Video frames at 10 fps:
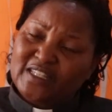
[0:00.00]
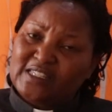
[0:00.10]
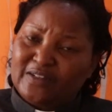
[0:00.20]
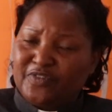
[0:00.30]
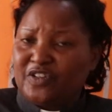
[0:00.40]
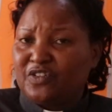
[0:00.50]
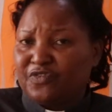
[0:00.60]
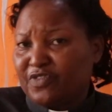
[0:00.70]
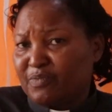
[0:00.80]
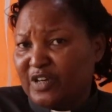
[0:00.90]
this
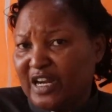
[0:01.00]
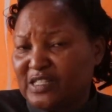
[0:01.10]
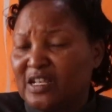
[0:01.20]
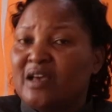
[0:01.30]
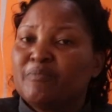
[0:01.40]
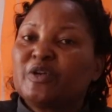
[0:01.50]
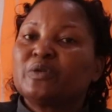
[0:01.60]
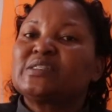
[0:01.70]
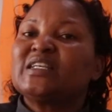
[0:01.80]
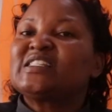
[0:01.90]
salvation from Christ
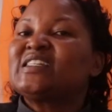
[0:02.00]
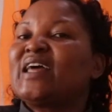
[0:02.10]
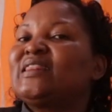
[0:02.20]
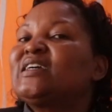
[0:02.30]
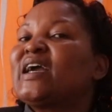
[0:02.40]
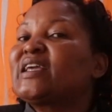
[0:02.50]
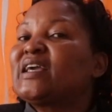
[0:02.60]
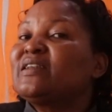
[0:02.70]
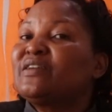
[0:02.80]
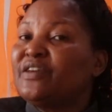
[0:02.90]
because there is nothing I
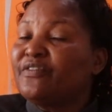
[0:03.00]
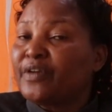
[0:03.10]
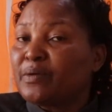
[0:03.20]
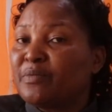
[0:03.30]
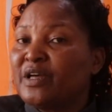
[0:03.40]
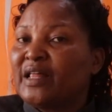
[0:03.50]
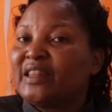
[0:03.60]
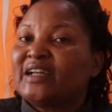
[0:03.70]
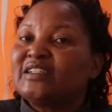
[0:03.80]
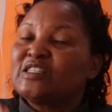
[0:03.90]
can give him
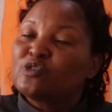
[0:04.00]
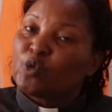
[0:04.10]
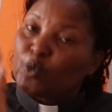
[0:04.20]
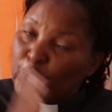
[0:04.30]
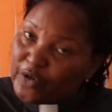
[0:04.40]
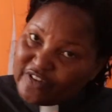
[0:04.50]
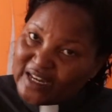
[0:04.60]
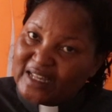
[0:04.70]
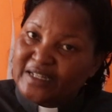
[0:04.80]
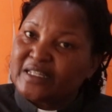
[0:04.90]
that is
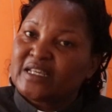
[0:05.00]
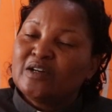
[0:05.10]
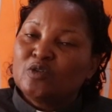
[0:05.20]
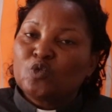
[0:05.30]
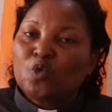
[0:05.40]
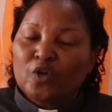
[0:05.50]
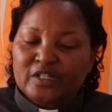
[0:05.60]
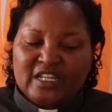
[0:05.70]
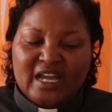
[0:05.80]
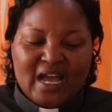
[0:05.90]
equivalent to
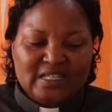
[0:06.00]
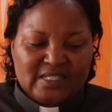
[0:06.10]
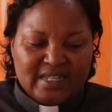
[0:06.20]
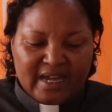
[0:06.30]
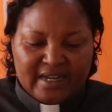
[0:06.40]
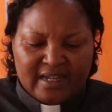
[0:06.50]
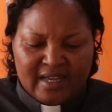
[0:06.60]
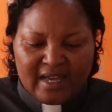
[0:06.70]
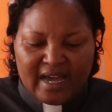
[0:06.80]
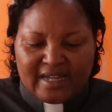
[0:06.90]
what he has done.
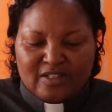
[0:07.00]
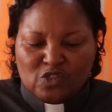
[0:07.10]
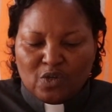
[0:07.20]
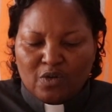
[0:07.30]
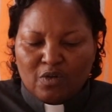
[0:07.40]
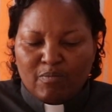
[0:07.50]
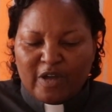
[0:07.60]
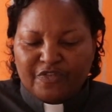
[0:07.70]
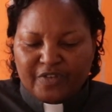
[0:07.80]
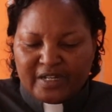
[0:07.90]
And so,
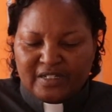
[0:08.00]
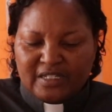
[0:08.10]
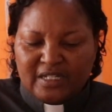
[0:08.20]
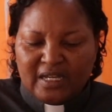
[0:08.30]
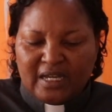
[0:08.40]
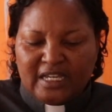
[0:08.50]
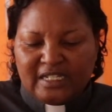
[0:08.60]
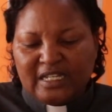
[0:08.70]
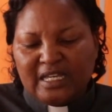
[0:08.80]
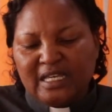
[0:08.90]
my friend,
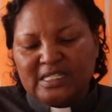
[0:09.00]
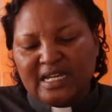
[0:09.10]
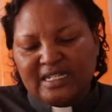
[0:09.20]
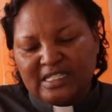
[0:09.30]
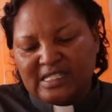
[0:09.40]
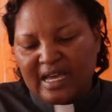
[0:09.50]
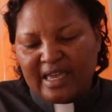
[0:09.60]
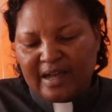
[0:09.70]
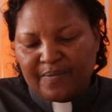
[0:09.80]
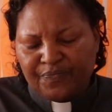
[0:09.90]
it is a
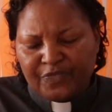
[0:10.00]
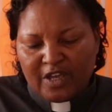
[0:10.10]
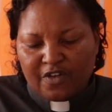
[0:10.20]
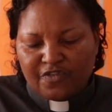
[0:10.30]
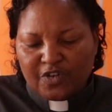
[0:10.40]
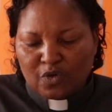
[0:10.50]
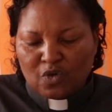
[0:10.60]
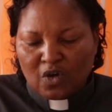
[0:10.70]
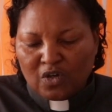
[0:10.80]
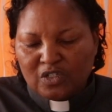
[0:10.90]
desire for
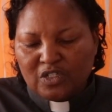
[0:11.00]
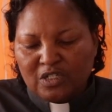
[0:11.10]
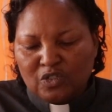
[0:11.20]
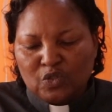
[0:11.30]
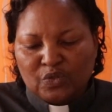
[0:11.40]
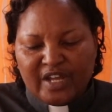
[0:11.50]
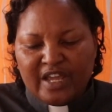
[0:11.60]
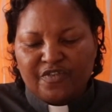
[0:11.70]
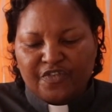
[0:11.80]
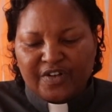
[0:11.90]
God to
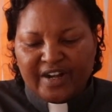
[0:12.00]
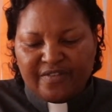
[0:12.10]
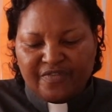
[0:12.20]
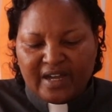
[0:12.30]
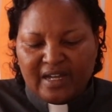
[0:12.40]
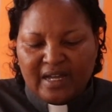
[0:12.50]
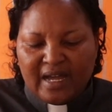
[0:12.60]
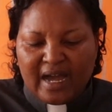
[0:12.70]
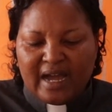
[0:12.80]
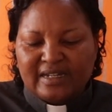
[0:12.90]
reign forever
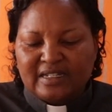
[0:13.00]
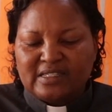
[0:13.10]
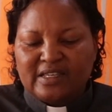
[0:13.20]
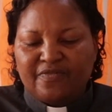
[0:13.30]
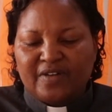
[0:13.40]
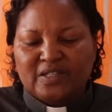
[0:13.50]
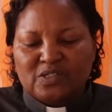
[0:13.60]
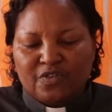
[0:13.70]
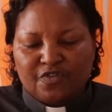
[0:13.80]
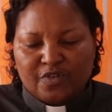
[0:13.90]
and save
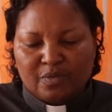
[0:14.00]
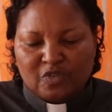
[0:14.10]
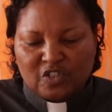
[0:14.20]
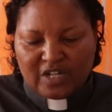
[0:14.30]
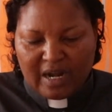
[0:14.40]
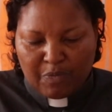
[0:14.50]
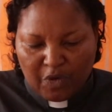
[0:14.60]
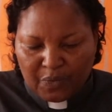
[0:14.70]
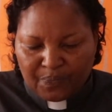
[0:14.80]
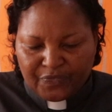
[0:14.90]
us from
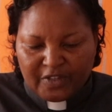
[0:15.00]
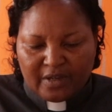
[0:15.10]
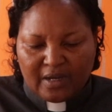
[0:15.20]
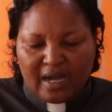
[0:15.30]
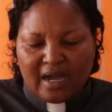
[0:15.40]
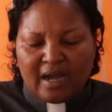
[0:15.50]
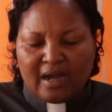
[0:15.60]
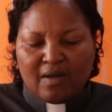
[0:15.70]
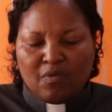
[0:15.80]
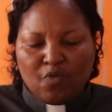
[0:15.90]
trouble.
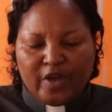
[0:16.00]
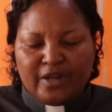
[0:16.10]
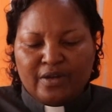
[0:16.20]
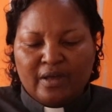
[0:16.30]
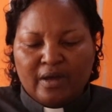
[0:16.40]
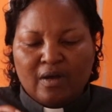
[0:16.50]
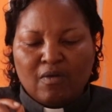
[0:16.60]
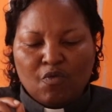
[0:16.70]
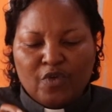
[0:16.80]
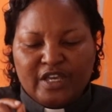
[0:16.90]
Uh, when
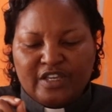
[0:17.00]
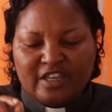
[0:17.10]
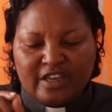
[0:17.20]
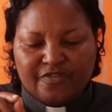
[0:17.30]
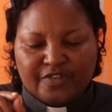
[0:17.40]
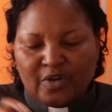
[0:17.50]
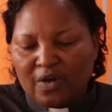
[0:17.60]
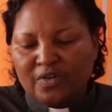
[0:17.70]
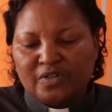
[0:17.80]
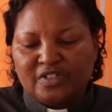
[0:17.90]
we give
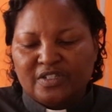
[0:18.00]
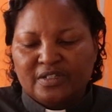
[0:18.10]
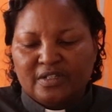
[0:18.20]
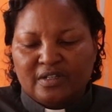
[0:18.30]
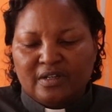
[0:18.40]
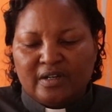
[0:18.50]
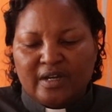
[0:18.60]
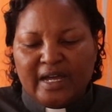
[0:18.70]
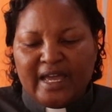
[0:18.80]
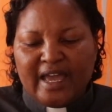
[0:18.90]
God
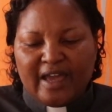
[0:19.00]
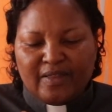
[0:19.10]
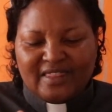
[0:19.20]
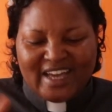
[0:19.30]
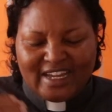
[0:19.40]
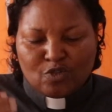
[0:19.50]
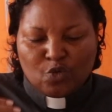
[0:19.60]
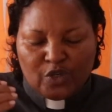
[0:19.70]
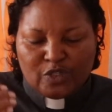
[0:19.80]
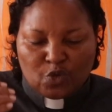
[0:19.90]
that
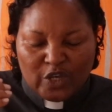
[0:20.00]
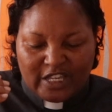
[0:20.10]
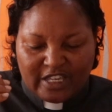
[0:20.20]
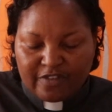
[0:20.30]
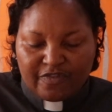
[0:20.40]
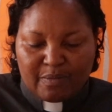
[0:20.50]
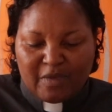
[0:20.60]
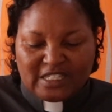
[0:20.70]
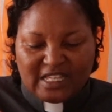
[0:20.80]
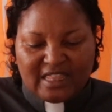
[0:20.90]
which we give
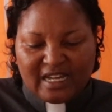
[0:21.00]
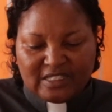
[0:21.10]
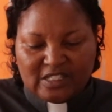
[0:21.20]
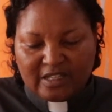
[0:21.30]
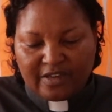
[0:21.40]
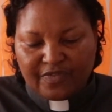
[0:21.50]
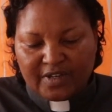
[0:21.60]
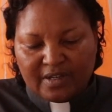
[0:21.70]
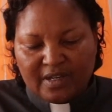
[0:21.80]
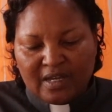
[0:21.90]
him as a
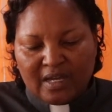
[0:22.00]
thanksgiving.